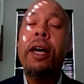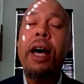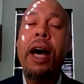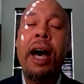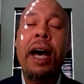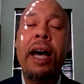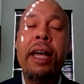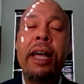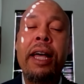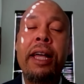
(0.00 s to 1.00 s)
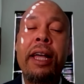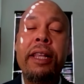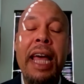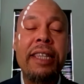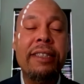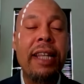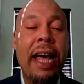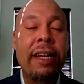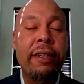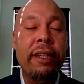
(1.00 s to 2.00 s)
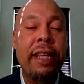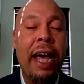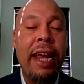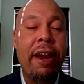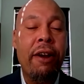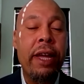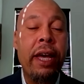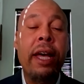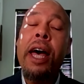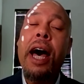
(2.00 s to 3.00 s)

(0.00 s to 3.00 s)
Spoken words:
That's a lot of area,